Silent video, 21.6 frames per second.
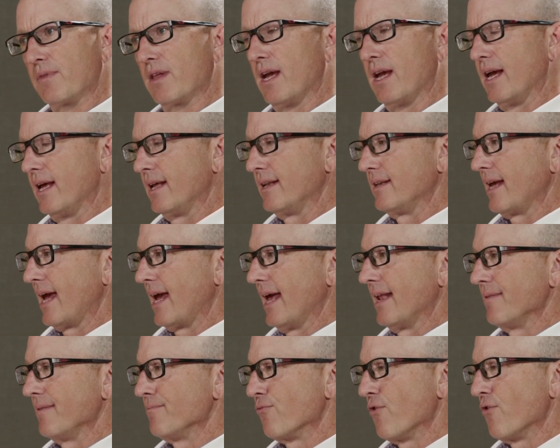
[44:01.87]
Right?
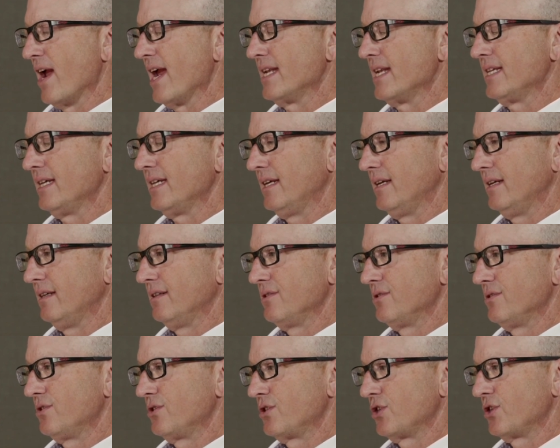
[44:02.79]
And
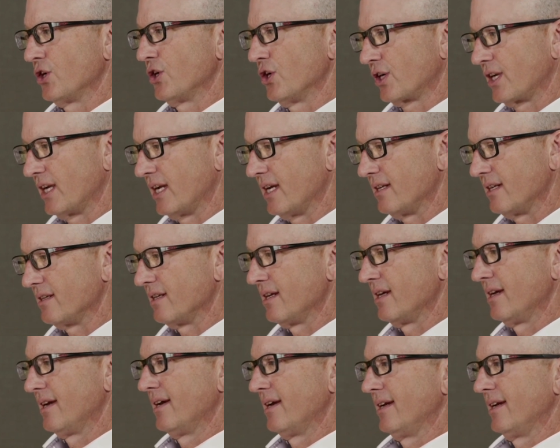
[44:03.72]
Randy took it.